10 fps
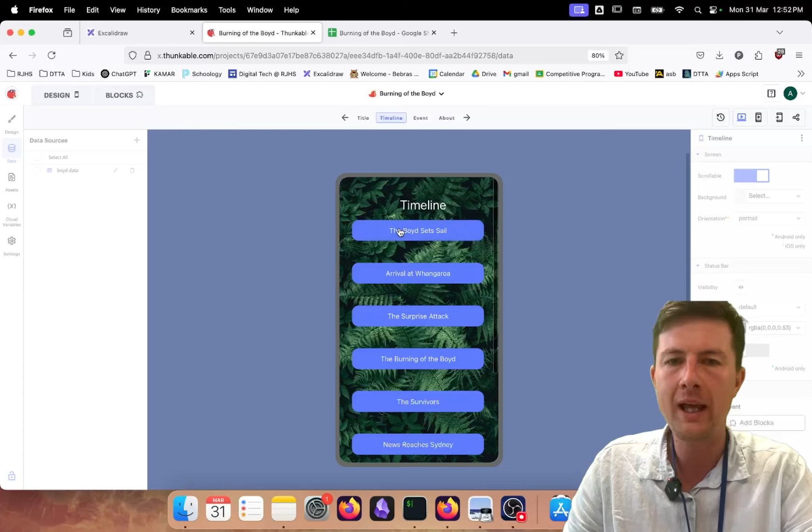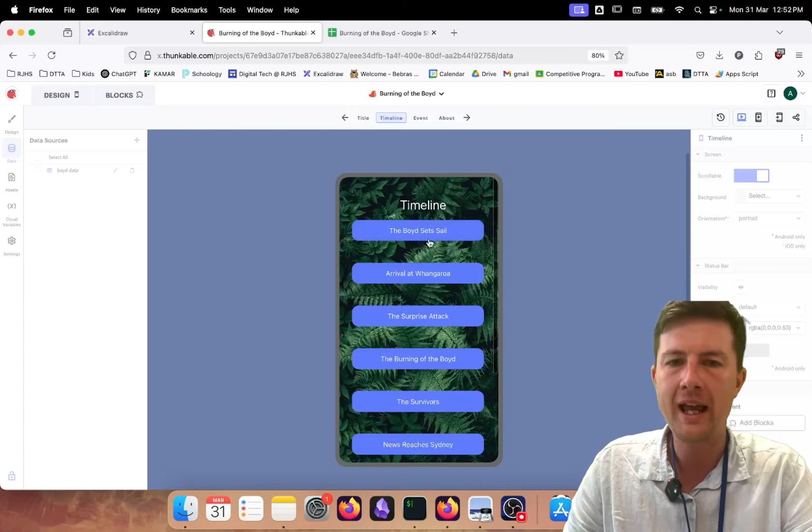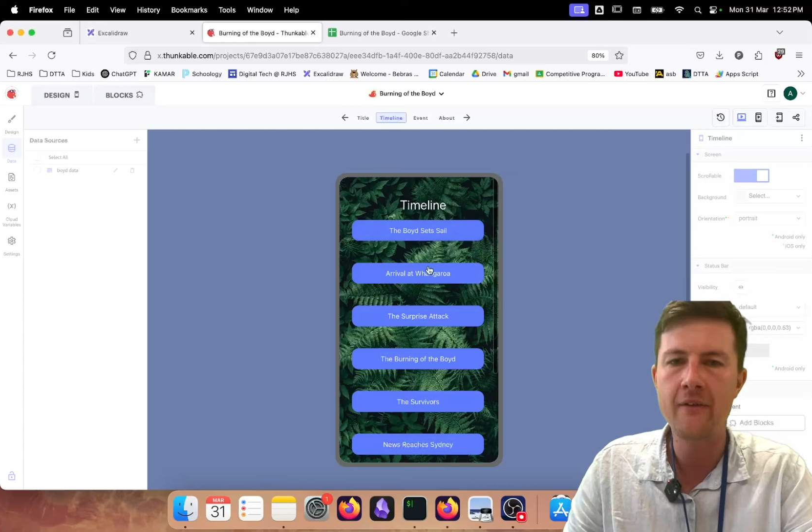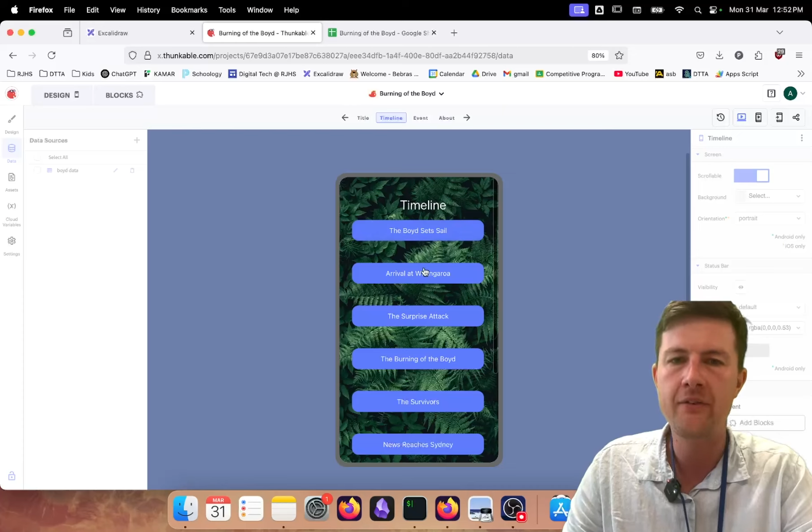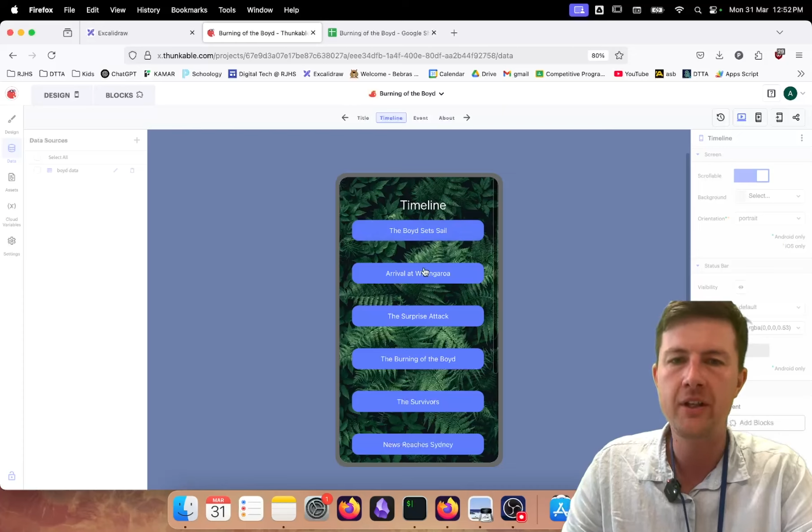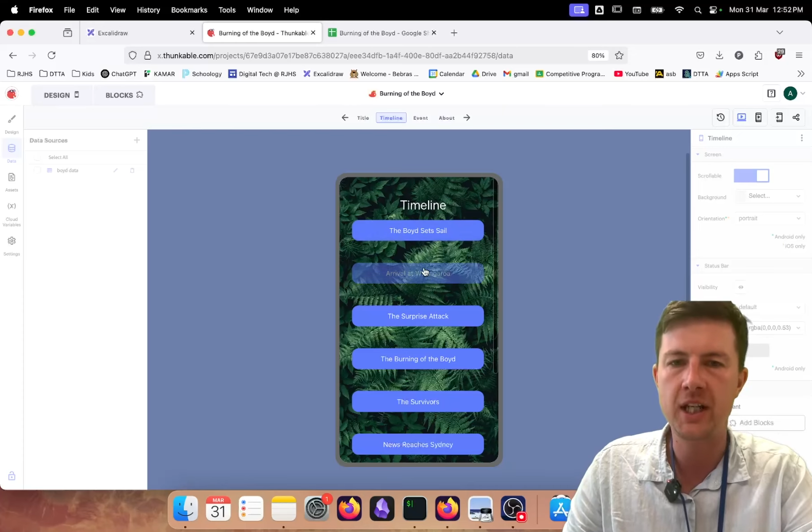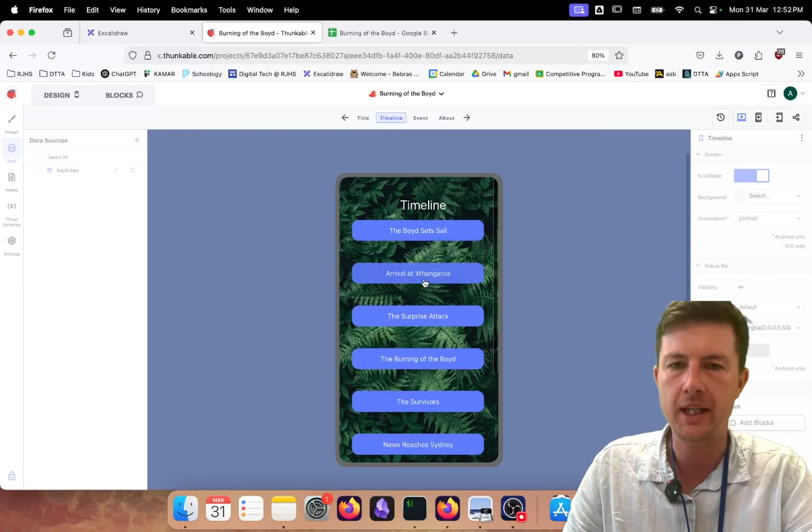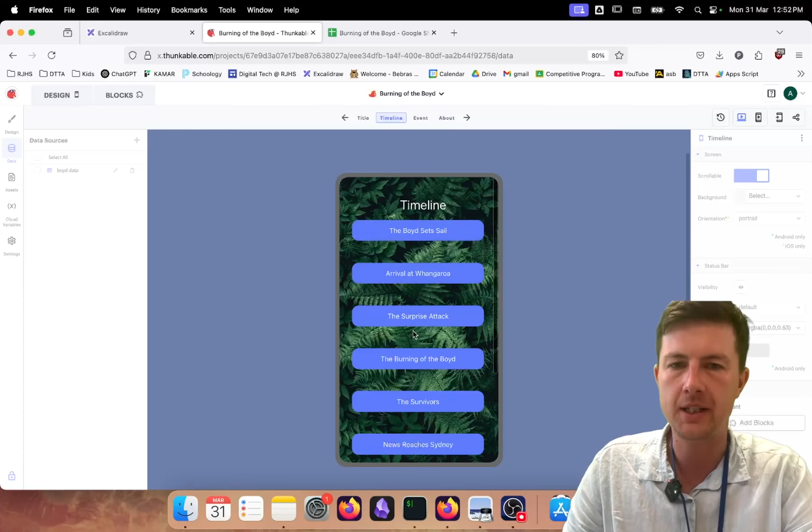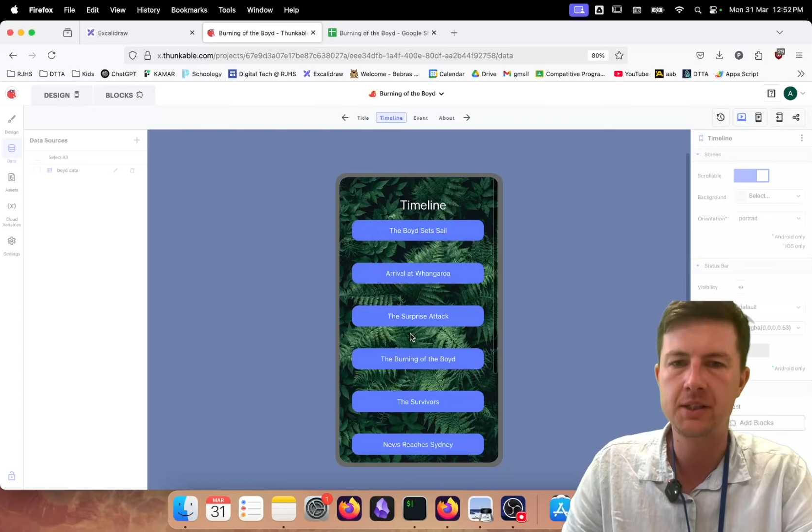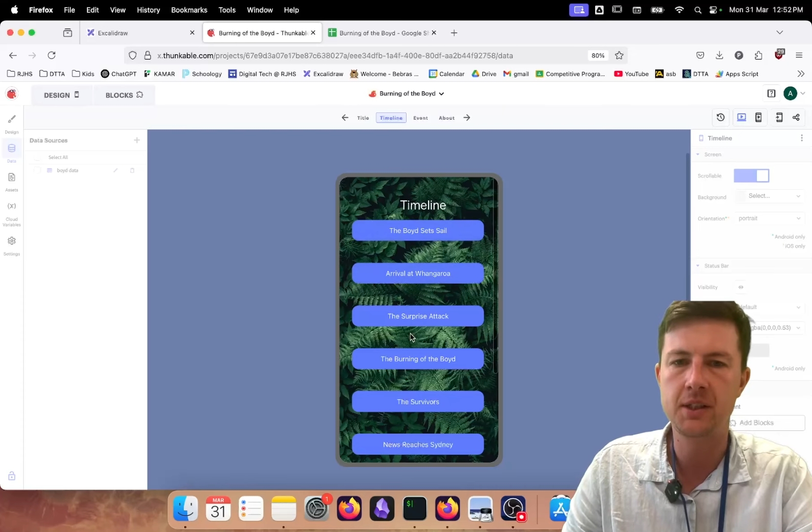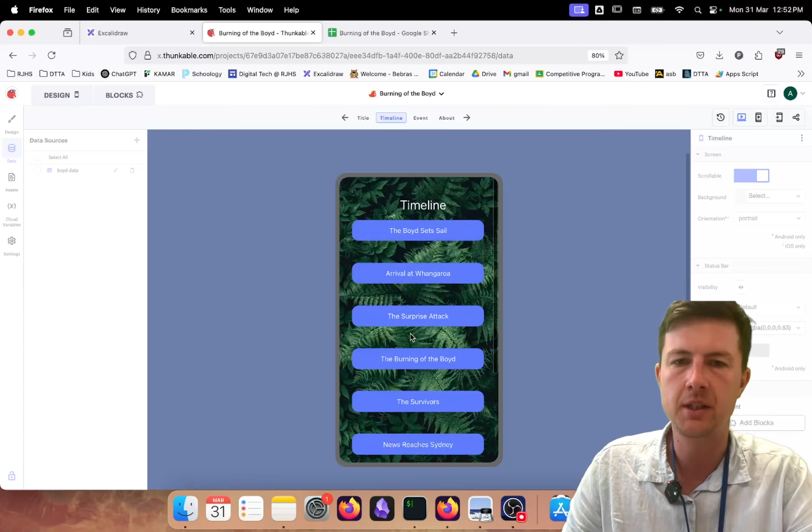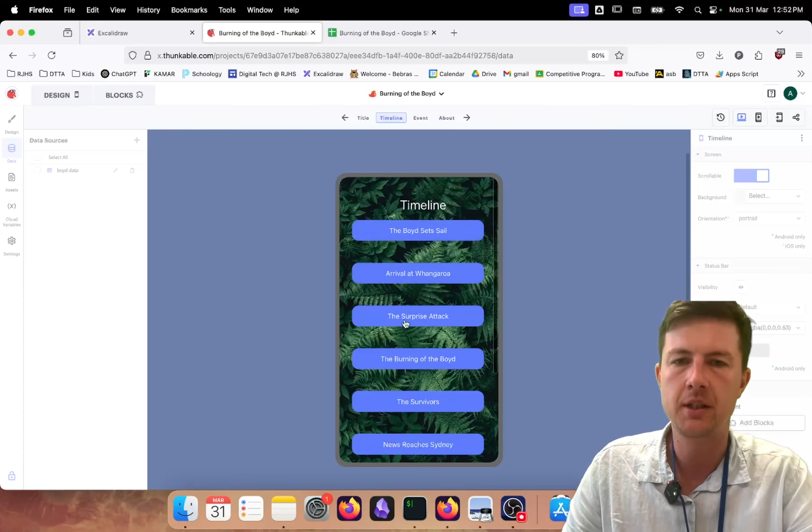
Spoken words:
have the text